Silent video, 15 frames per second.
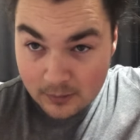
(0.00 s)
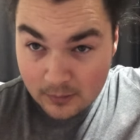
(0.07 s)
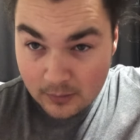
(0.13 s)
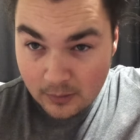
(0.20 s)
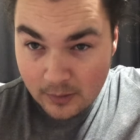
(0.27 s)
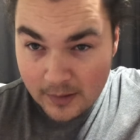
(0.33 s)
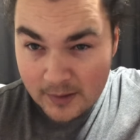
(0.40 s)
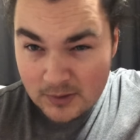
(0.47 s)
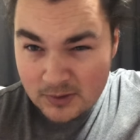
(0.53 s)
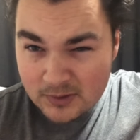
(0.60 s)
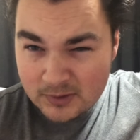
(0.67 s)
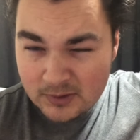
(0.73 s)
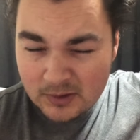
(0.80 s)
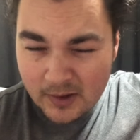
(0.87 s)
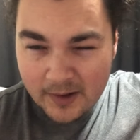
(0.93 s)
are
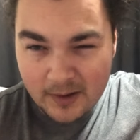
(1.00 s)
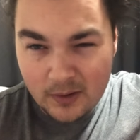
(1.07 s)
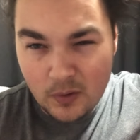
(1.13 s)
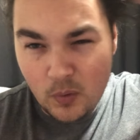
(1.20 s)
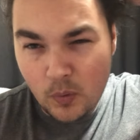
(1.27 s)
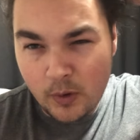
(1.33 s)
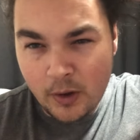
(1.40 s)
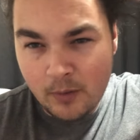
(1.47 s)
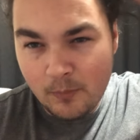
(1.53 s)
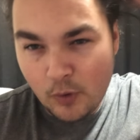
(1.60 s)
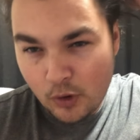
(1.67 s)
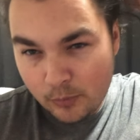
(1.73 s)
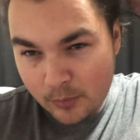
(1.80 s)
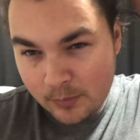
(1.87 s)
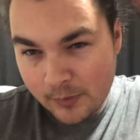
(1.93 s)
actually like aquarium
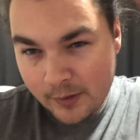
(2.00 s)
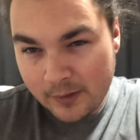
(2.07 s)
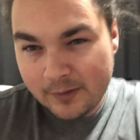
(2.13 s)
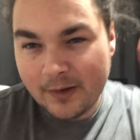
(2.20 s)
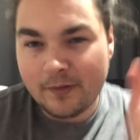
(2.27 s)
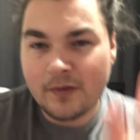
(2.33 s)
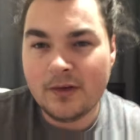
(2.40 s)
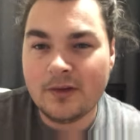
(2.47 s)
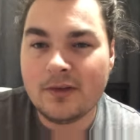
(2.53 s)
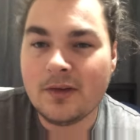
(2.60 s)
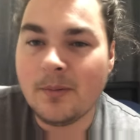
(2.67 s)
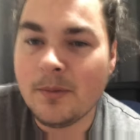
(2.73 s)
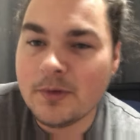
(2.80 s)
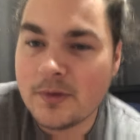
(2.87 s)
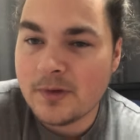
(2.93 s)
hobby plants. I think
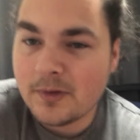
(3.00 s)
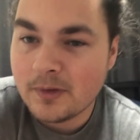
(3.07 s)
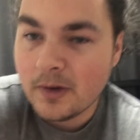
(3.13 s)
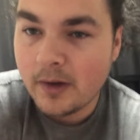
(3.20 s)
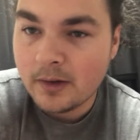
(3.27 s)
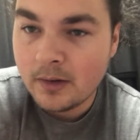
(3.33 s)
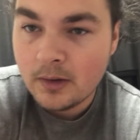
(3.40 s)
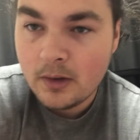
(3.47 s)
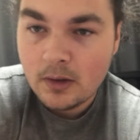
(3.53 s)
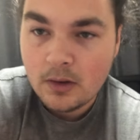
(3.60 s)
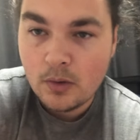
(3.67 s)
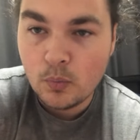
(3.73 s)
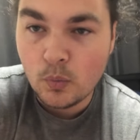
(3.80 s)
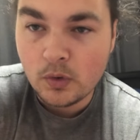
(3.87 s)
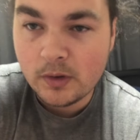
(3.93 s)
someone's just like
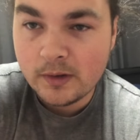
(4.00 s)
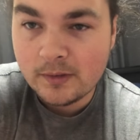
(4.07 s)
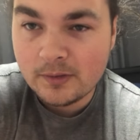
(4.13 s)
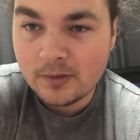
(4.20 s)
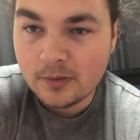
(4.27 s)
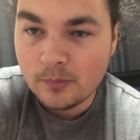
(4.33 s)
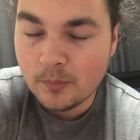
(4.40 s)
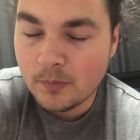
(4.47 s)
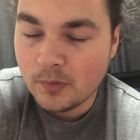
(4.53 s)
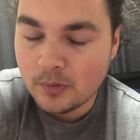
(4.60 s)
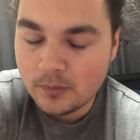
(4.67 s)
released them, or